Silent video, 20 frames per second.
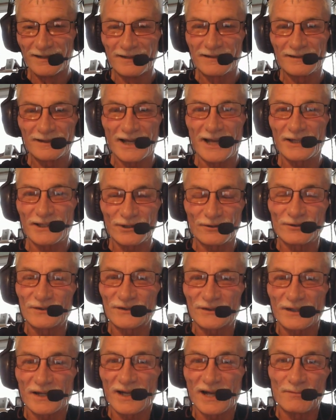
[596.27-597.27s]
Yeah, you can
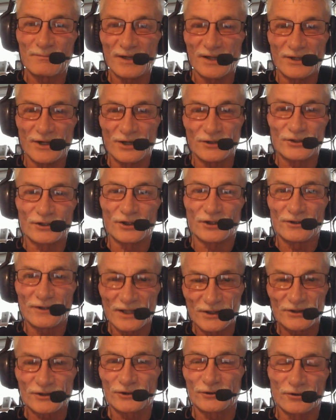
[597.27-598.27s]
say I've been injured. They
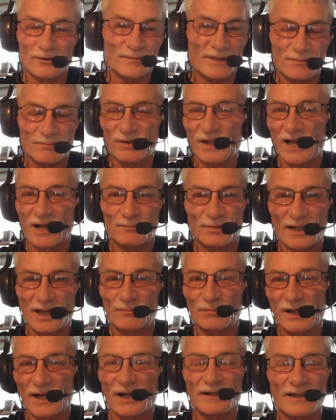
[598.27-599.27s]
screwed me, blah, blah,
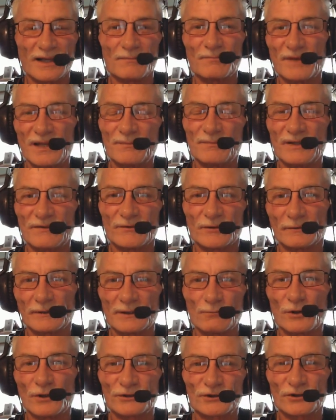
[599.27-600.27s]
blah, and that may be very
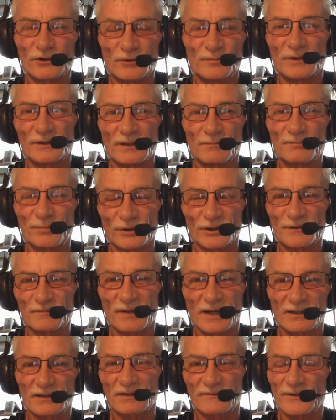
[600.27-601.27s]
well true, but the
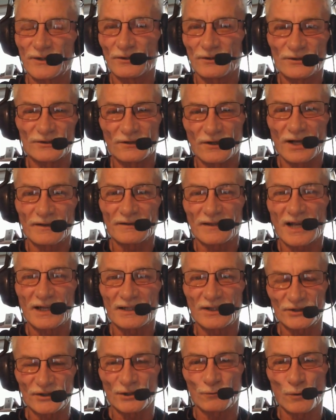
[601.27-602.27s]
perspective here is not that,
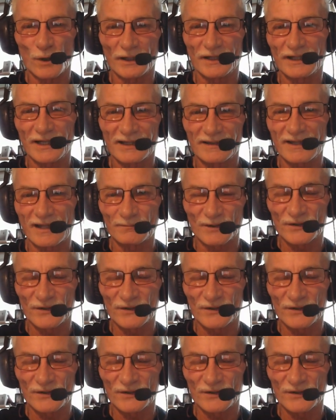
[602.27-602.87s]
because you want to get them to